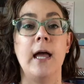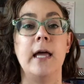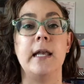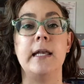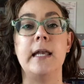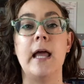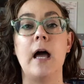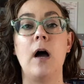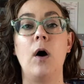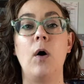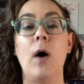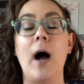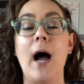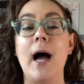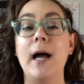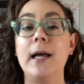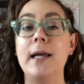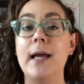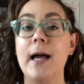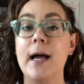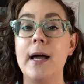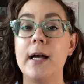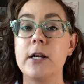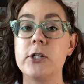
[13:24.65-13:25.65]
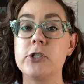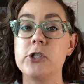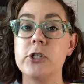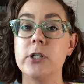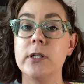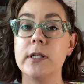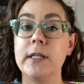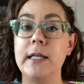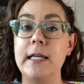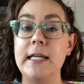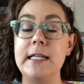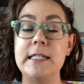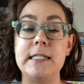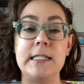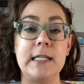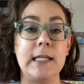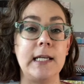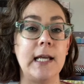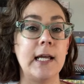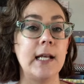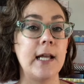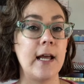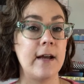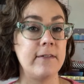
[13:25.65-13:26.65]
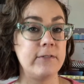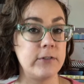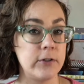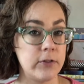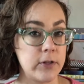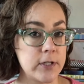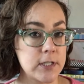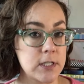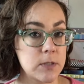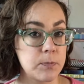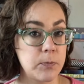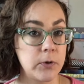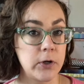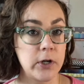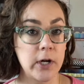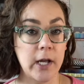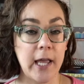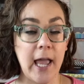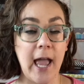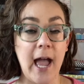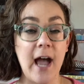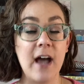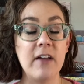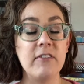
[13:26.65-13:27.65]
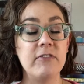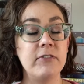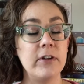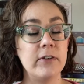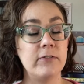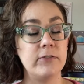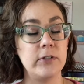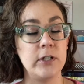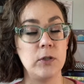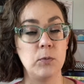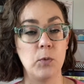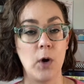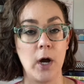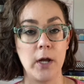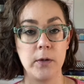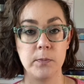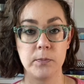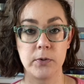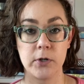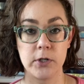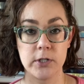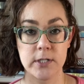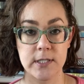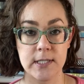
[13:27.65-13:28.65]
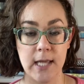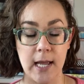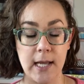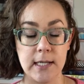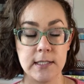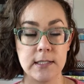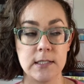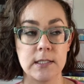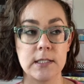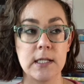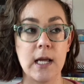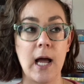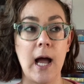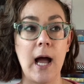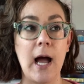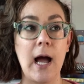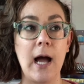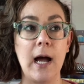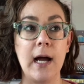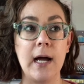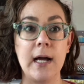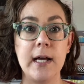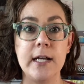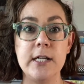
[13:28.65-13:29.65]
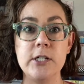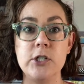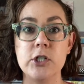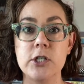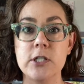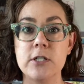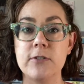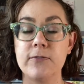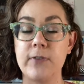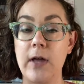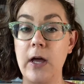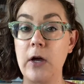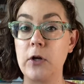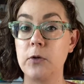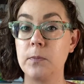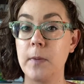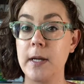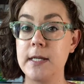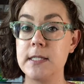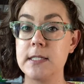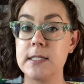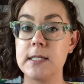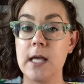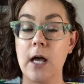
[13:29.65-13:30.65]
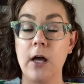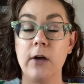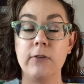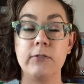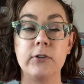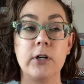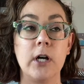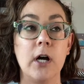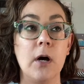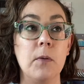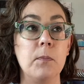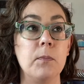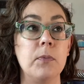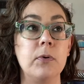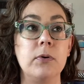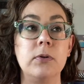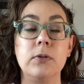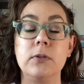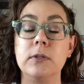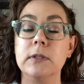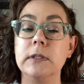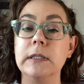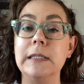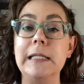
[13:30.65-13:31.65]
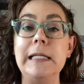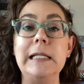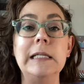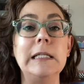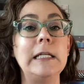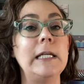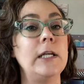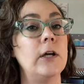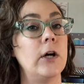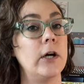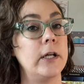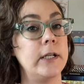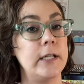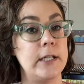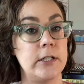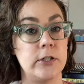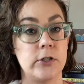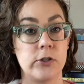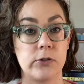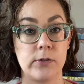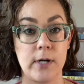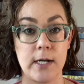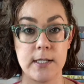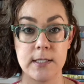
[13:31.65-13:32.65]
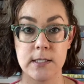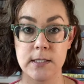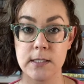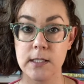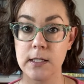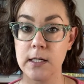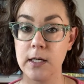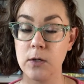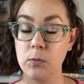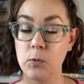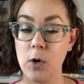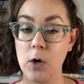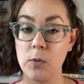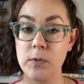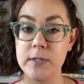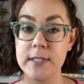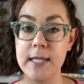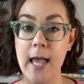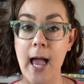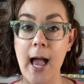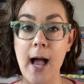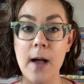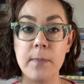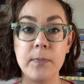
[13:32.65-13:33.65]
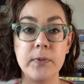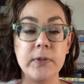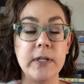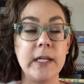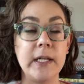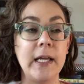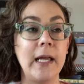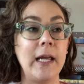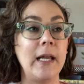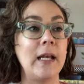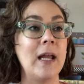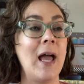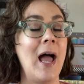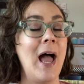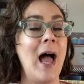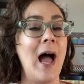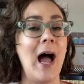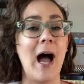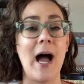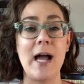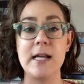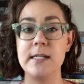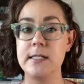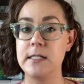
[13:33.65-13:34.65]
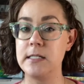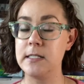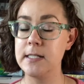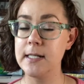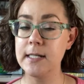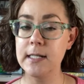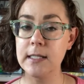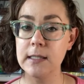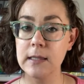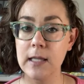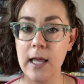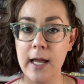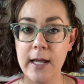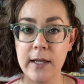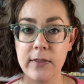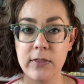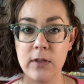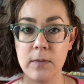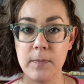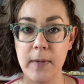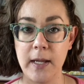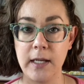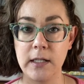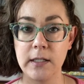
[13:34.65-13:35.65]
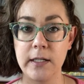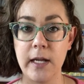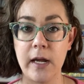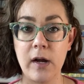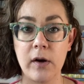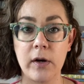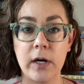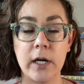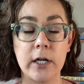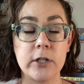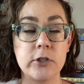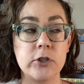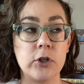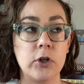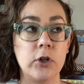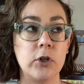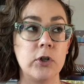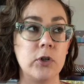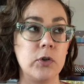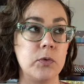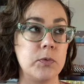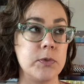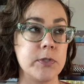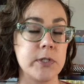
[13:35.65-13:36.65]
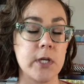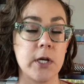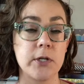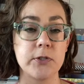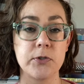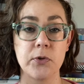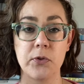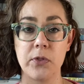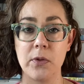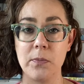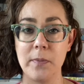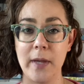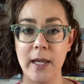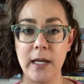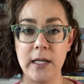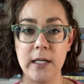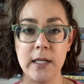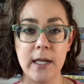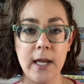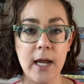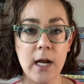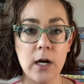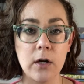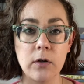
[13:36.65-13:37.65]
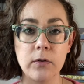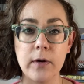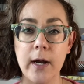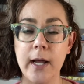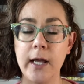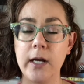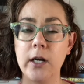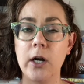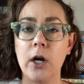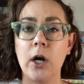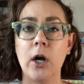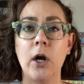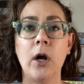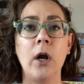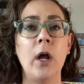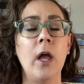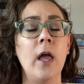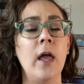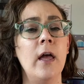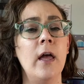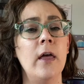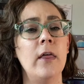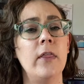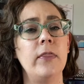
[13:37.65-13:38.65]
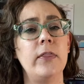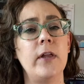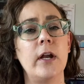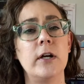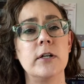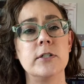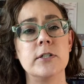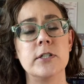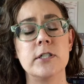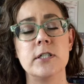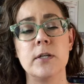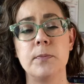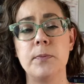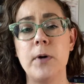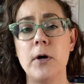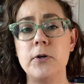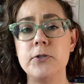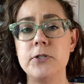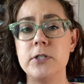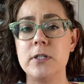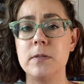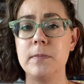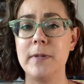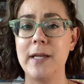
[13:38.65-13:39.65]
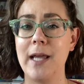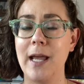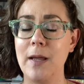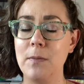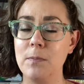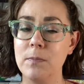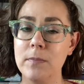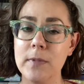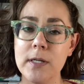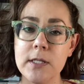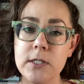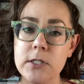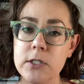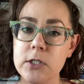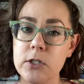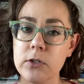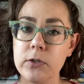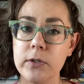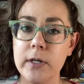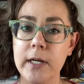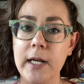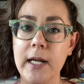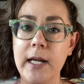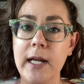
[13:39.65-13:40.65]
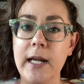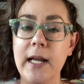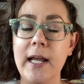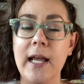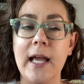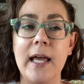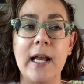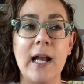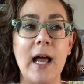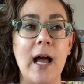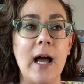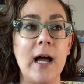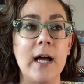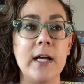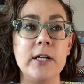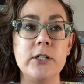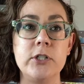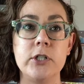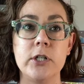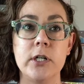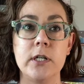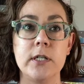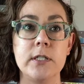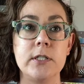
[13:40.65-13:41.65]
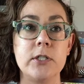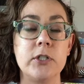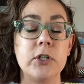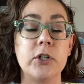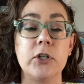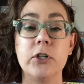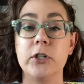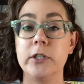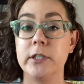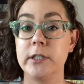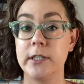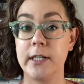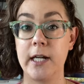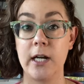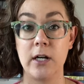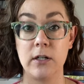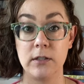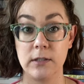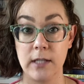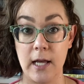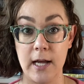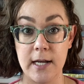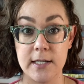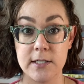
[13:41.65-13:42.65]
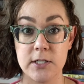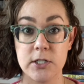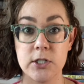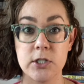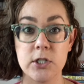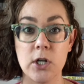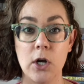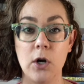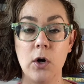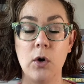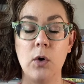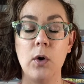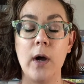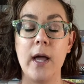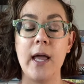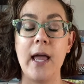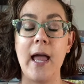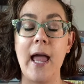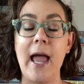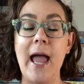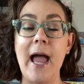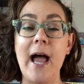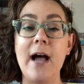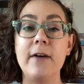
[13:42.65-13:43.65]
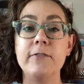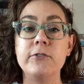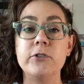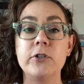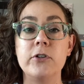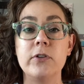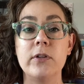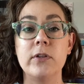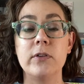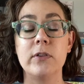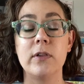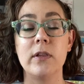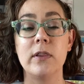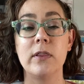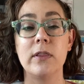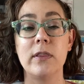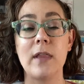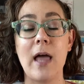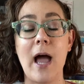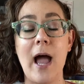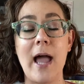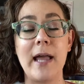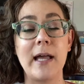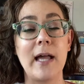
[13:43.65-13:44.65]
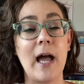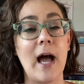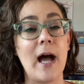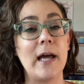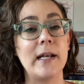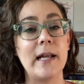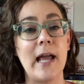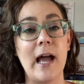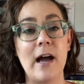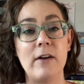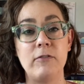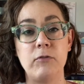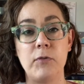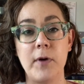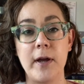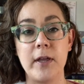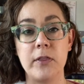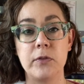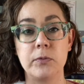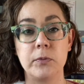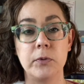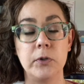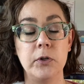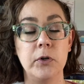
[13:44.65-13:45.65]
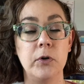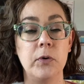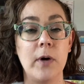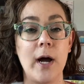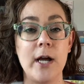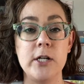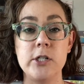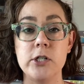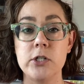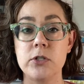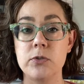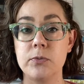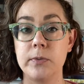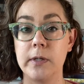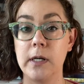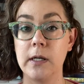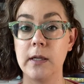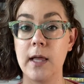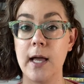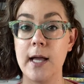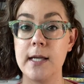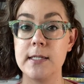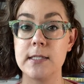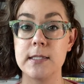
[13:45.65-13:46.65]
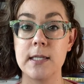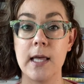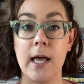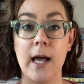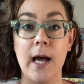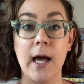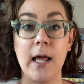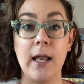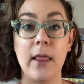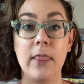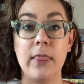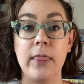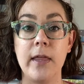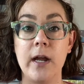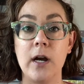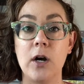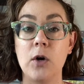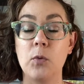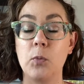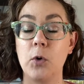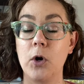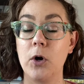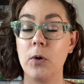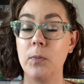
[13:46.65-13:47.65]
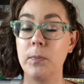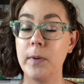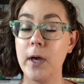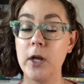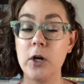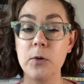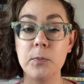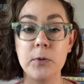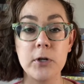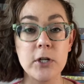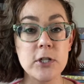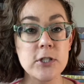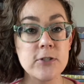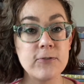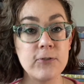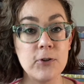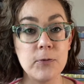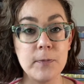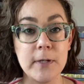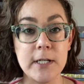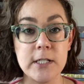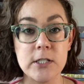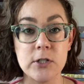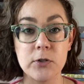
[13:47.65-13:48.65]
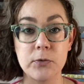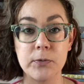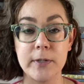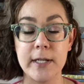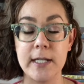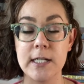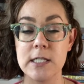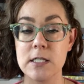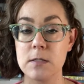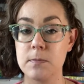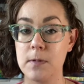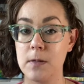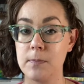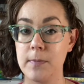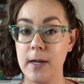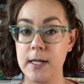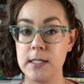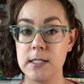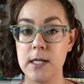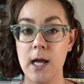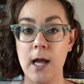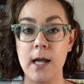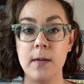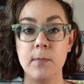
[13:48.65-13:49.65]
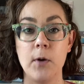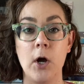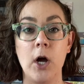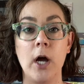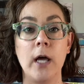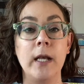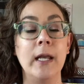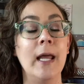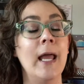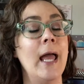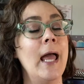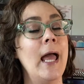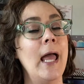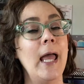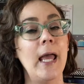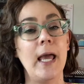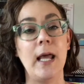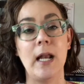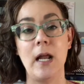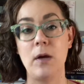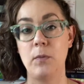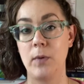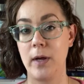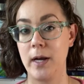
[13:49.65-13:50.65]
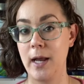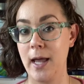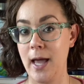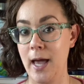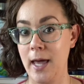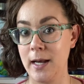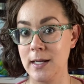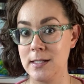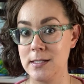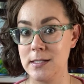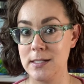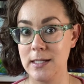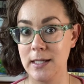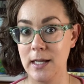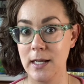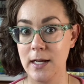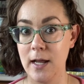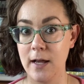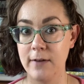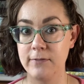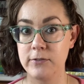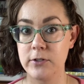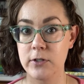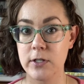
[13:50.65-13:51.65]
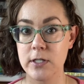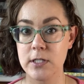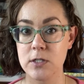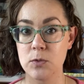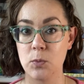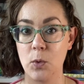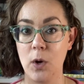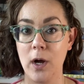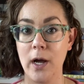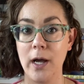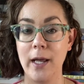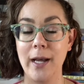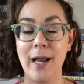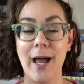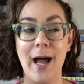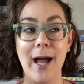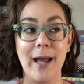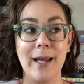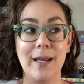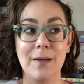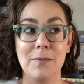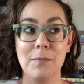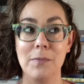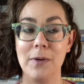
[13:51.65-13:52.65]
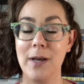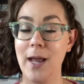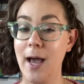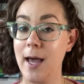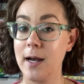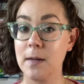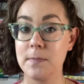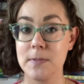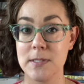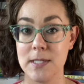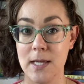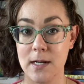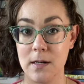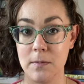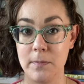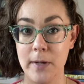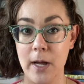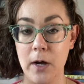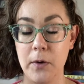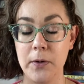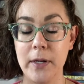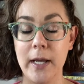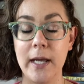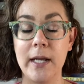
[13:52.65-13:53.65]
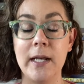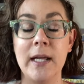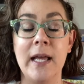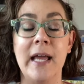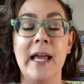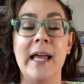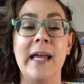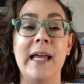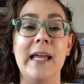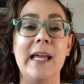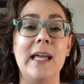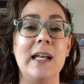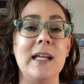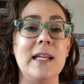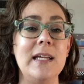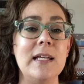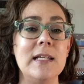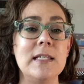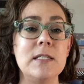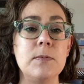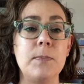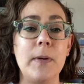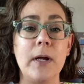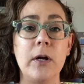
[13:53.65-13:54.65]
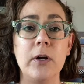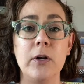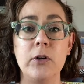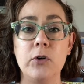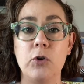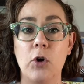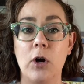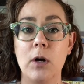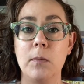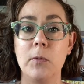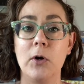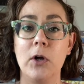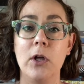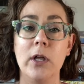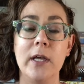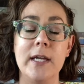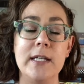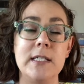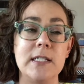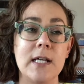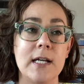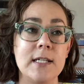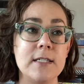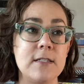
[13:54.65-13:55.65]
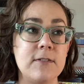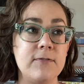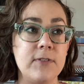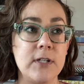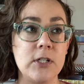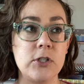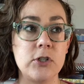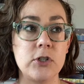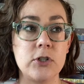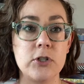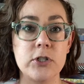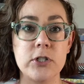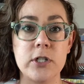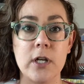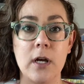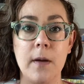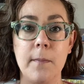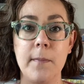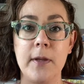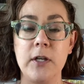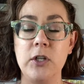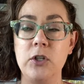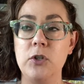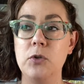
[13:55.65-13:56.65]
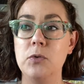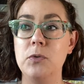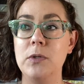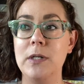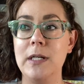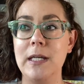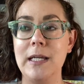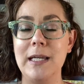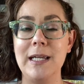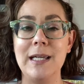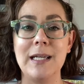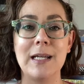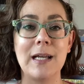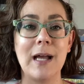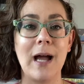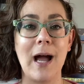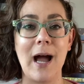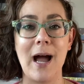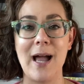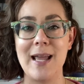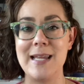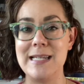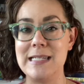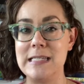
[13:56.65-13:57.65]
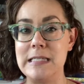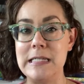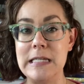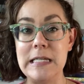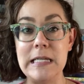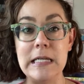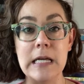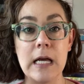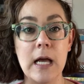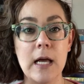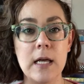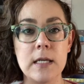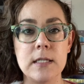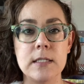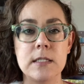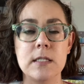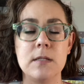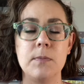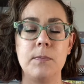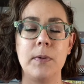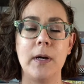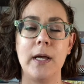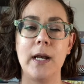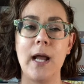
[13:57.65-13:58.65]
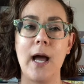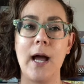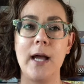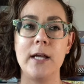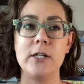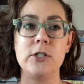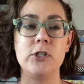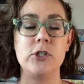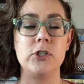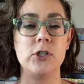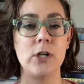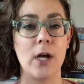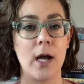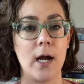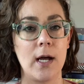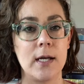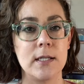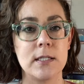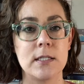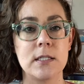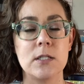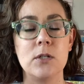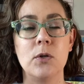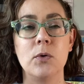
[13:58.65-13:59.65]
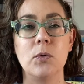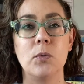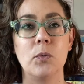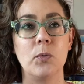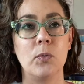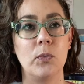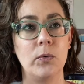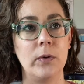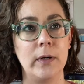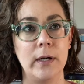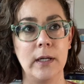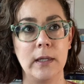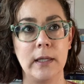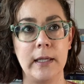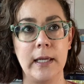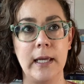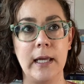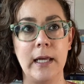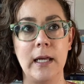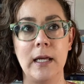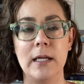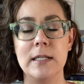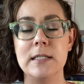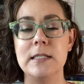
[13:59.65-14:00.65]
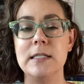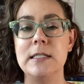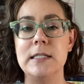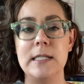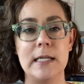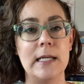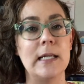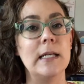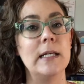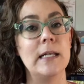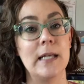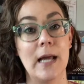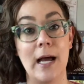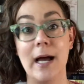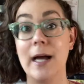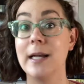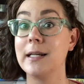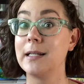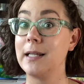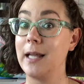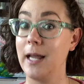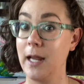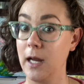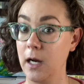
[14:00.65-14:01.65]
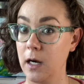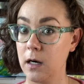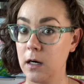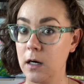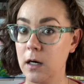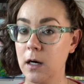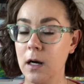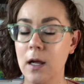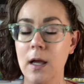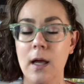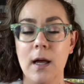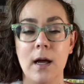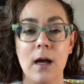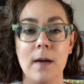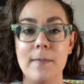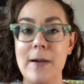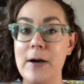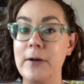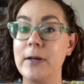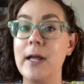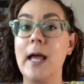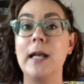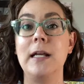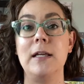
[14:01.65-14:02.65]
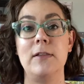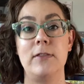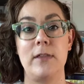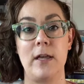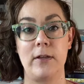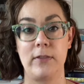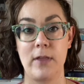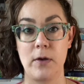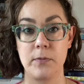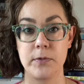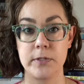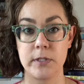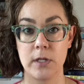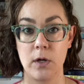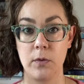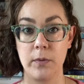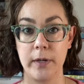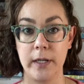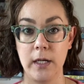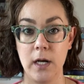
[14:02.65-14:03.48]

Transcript: Now, I actually D N F'd this book at fifty-one percent. I just found myself completely uninterested in what was happening. I didn't like the main character, who was also the main narrator. There's supposed to be a mystery, and I just couldn't care less. So after the, I got halfway through, I just realized that there were better books for me to read and spend my time on, and I went ahead and D N F'd this one. I am not upset about it. It is paranormal. It does feature some unique ideas, but I just really did not care about anything that was going